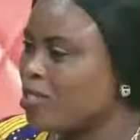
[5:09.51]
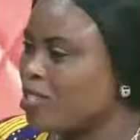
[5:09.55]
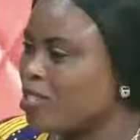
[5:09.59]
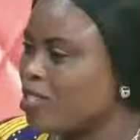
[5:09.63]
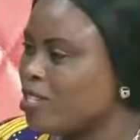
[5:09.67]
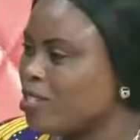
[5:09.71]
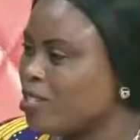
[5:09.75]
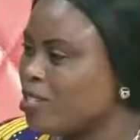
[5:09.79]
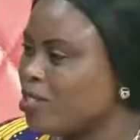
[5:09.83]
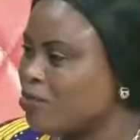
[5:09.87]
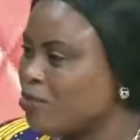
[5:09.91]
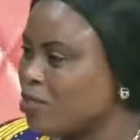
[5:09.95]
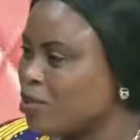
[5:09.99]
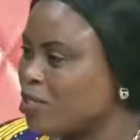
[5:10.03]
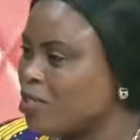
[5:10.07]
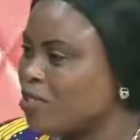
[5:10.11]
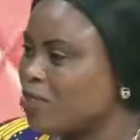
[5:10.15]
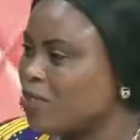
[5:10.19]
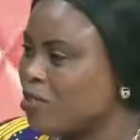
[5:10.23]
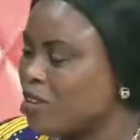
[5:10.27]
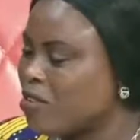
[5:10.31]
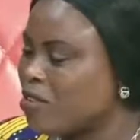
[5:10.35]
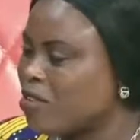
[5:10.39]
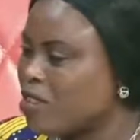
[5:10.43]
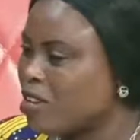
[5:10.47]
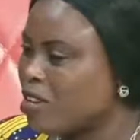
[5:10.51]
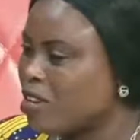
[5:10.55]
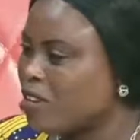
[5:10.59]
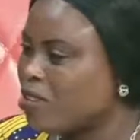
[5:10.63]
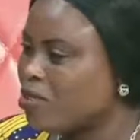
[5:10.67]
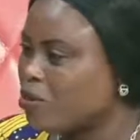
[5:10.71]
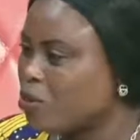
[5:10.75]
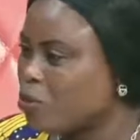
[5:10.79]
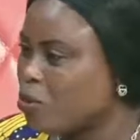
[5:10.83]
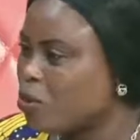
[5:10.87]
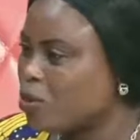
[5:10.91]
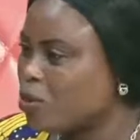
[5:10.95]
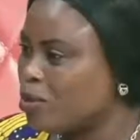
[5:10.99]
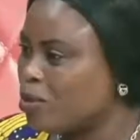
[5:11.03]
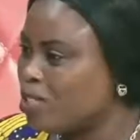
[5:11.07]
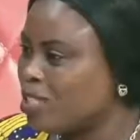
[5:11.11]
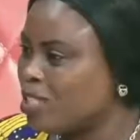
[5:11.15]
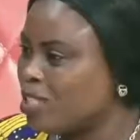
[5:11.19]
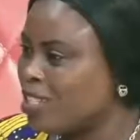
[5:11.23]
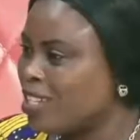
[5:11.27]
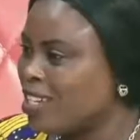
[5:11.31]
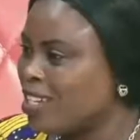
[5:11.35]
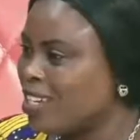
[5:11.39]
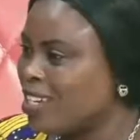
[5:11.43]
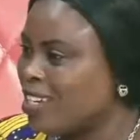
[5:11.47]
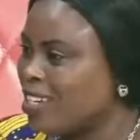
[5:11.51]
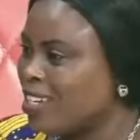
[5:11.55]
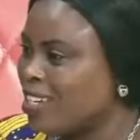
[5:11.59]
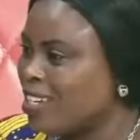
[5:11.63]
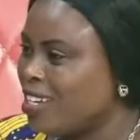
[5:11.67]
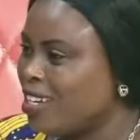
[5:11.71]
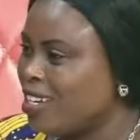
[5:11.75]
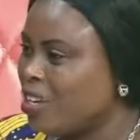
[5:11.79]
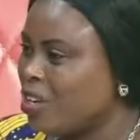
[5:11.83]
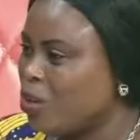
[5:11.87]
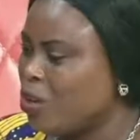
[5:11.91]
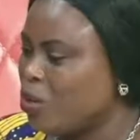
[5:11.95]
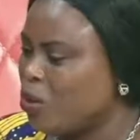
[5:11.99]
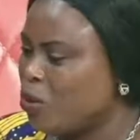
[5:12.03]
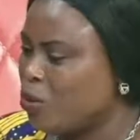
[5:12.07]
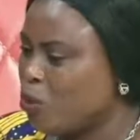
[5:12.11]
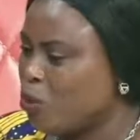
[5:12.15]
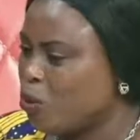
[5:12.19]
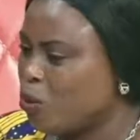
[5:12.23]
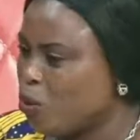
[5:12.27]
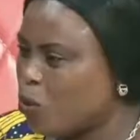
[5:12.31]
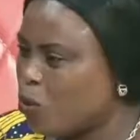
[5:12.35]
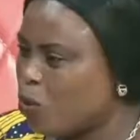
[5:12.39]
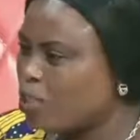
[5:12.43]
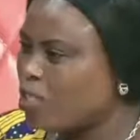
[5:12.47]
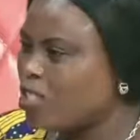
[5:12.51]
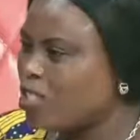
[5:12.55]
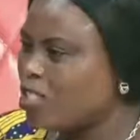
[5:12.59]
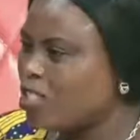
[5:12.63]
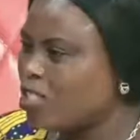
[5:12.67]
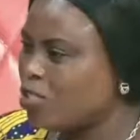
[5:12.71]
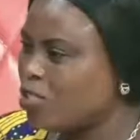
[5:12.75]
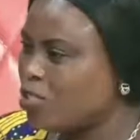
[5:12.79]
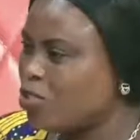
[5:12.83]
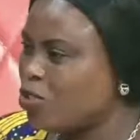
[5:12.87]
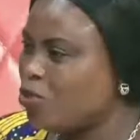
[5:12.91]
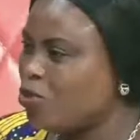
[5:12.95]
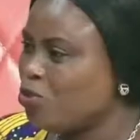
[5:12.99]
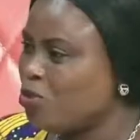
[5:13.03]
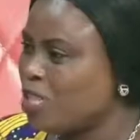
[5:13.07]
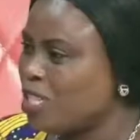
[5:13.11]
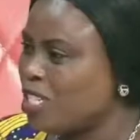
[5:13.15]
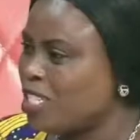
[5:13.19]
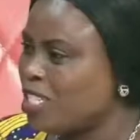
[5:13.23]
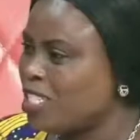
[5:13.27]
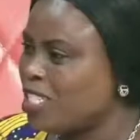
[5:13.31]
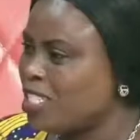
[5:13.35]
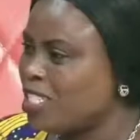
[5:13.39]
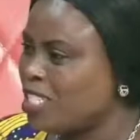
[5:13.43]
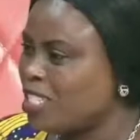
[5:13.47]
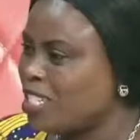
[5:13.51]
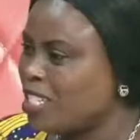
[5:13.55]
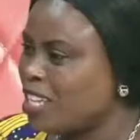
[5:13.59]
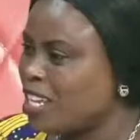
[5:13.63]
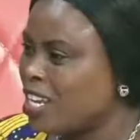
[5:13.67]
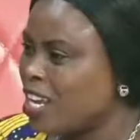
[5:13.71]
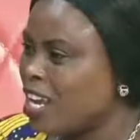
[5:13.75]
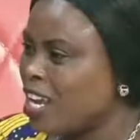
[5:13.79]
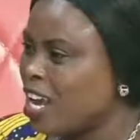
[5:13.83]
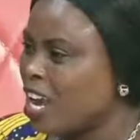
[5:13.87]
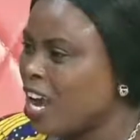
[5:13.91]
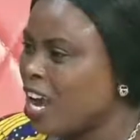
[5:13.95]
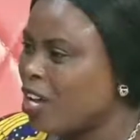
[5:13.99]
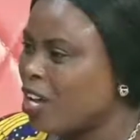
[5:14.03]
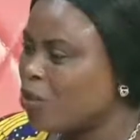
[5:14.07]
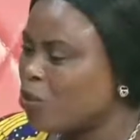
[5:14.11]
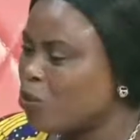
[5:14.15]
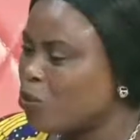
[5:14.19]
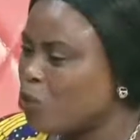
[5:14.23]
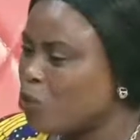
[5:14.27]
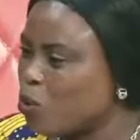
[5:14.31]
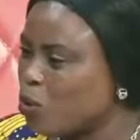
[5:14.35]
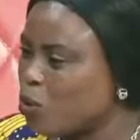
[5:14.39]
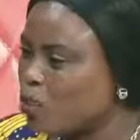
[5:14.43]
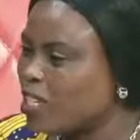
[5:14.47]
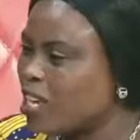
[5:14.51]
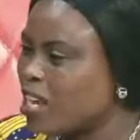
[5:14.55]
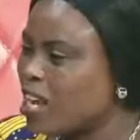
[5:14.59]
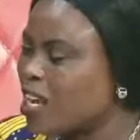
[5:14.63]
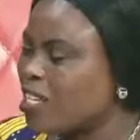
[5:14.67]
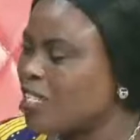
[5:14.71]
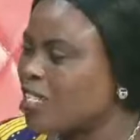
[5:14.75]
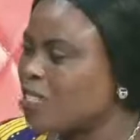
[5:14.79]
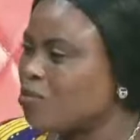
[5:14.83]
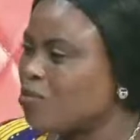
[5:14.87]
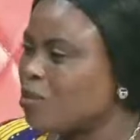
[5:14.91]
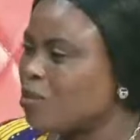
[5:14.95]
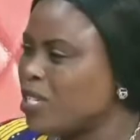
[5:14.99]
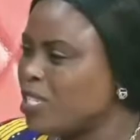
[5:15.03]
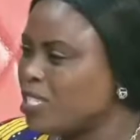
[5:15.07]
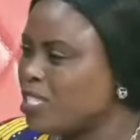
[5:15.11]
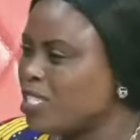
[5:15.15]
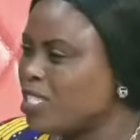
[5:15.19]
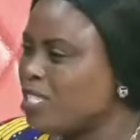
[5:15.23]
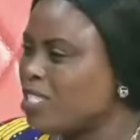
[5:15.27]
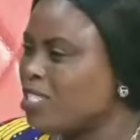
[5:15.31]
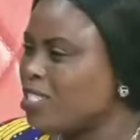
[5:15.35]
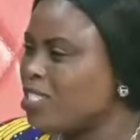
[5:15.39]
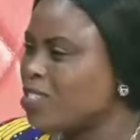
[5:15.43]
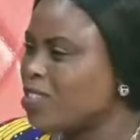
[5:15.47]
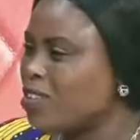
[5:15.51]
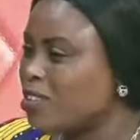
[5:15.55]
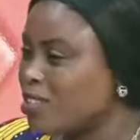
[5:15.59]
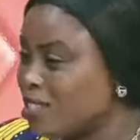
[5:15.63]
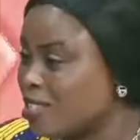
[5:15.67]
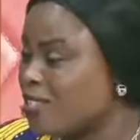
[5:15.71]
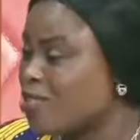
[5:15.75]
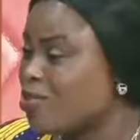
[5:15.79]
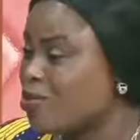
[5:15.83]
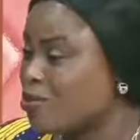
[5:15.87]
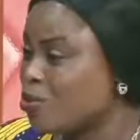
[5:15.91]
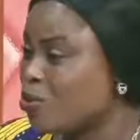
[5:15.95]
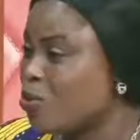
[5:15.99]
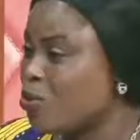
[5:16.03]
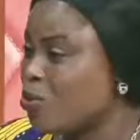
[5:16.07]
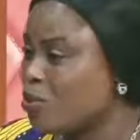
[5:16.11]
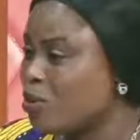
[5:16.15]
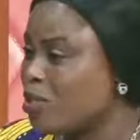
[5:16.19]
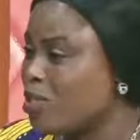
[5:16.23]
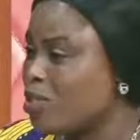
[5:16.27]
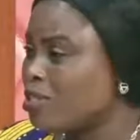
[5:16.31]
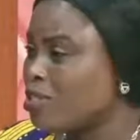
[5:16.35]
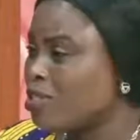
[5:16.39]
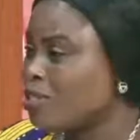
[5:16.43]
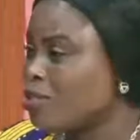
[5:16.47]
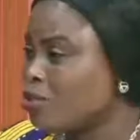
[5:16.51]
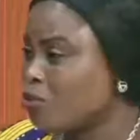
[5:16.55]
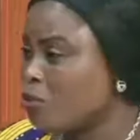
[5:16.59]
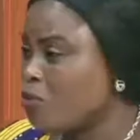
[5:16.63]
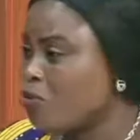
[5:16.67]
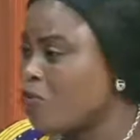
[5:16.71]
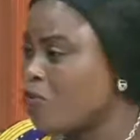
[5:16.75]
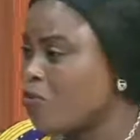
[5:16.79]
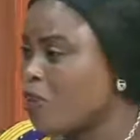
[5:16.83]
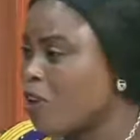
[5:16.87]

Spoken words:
is 45 years old. What did you meet, and what has been the success stories so far?